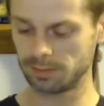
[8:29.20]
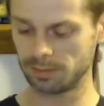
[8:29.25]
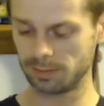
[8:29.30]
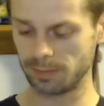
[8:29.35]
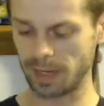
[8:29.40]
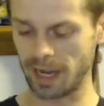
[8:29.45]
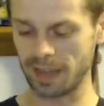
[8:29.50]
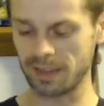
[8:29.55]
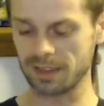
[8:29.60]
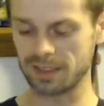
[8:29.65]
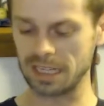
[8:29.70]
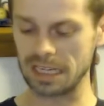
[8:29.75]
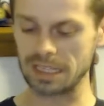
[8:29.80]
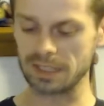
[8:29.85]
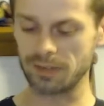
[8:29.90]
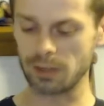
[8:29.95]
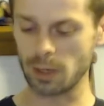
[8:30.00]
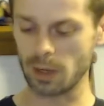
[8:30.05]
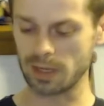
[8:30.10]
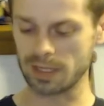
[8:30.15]
Behind the scenes
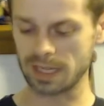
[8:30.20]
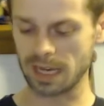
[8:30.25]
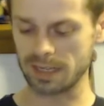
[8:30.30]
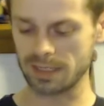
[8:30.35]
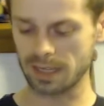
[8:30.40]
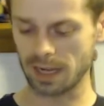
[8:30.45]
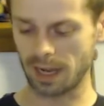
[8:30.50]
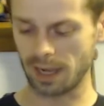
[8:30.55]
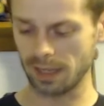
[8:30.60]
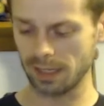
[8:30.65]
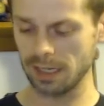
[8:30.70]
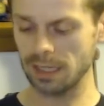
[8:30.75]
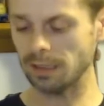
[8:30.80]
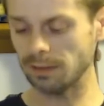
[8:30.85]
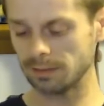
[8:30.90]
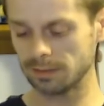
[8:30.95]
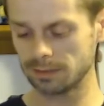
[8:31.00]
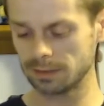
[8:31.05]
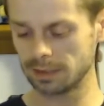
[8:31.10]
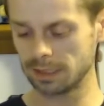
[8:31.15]
of USA's colony,
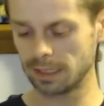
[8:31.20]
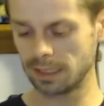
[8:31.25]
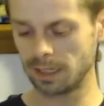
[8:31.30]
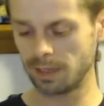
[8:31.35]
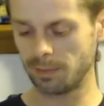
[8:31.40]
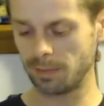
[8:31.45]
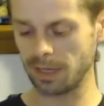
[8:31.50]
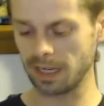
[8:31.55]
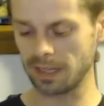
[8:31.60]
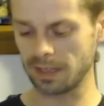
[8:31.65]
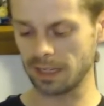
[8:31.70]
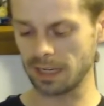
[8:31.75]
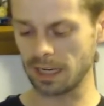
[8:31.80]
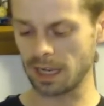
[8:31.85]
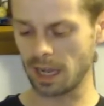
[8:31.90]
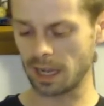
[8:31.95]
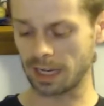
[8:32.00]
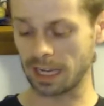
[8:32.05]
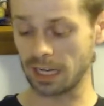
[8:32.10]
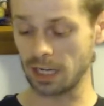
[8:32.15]

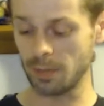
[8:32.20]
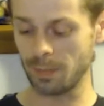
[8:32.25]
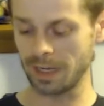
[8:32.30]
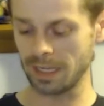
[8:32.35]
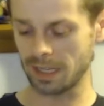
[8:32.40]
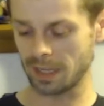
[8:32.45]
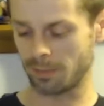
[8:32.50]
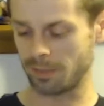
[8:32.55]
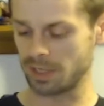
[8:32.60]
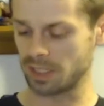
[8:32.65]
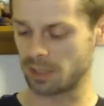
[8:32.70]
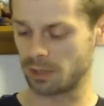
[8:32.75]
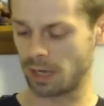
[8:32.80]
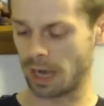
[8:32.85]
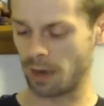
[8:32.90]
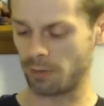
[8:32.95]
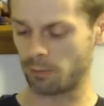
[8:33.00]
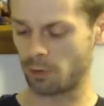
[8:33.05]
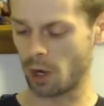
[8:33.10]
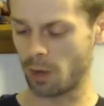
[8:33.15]
can you beat the
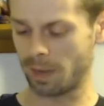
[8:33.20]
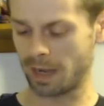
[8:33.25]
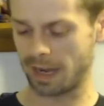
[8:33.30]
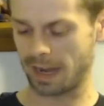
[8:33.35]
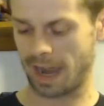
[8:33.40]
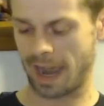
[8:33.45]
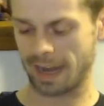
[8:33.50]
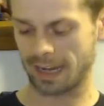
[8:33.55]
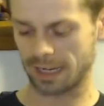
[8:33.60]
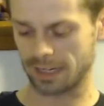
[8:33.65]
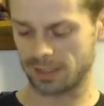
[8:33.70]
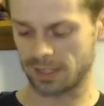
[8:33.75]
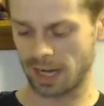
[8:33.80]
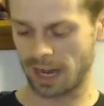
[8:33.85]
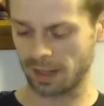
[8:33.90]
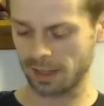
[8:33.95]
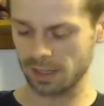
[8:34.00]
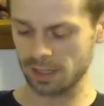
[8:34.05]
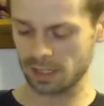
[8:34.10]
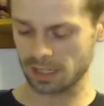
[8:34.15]
Mr. Robot hacking
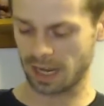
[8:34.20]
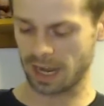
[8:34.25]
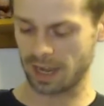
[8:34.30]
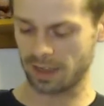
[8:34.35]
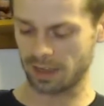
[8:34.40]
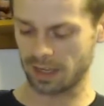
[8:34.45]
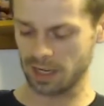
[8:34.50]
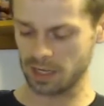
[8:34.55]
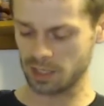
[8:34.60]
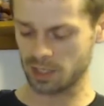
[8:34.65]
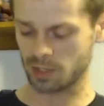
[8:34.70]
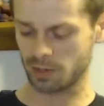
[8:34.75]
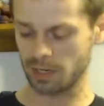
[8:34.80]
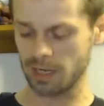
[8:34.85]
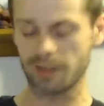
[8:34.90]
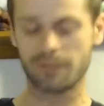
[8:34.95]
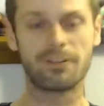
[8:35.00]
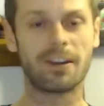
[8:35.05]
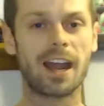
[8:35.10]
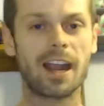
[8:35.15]
challenge, and the history
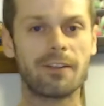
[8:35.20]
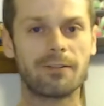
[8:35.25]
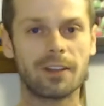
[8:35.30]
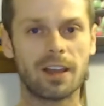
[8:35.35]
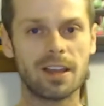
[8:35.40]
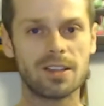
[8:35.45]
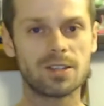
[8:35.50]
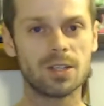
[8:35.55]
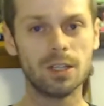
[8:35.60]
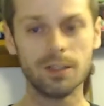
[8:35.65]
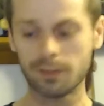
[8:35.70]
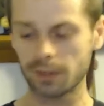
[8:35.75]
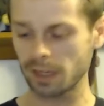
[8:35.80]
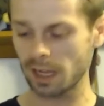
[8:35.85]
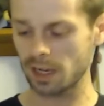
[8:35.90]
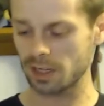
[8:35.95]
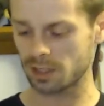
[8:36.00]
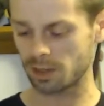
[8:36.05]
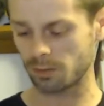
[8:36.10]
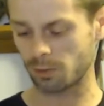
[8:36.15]
of Firefly's
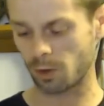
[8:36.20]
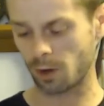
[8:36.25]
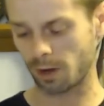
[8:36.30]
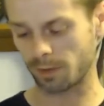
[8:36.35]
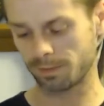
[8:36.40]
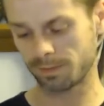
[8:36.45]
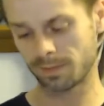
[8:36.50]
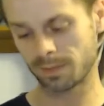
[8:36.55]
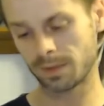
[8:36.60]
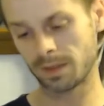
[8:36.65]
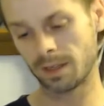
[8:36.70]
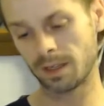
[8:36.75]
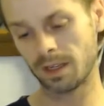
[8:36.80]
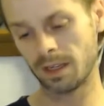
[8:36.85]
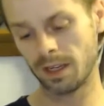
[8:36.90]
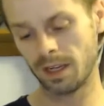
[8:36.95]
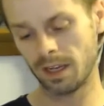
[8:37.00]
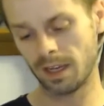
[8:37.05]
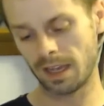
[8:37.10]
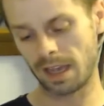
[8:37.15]
unification war.
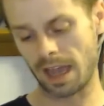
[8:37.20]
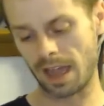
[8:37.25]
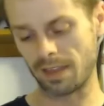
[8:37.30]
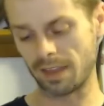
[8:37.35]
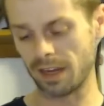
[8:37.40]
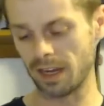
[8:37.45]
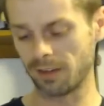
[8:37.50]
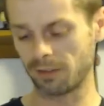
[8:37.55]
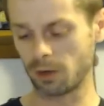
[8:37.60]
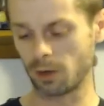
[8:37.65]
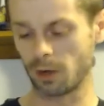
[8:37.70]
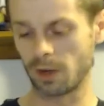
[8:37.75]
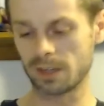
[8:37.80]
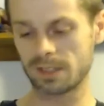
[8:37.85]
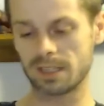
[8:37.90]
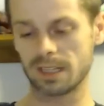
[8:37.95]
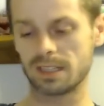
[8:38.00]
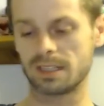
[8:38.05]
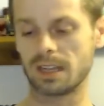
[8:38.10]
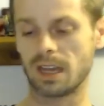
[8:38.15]
And then, of course,
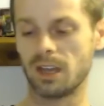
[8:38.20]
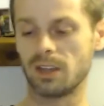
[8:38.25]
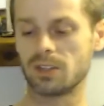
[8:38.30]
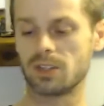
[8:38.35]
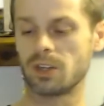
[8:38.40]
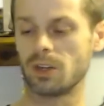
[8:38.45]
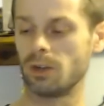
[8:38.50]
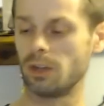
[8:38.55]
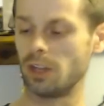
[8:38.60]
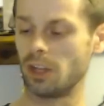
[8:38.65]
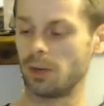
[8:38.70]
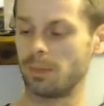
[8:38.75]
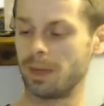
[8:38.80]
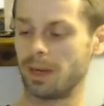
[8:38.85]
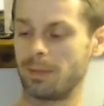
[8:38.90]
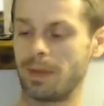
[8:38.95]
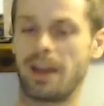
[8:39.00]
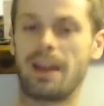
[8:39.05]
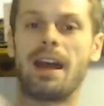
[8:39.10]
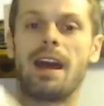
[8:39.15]
it tells you a little bit
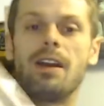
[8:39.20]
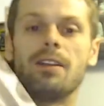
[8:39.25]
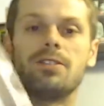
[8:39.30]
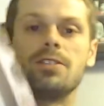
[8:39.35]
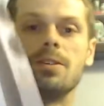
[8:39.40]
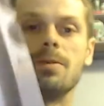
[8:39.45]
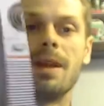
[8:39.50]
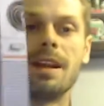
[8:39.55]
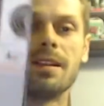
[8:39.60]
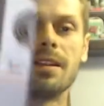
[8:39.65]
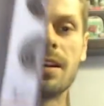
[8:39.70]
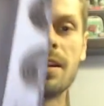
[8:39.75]
about how to make the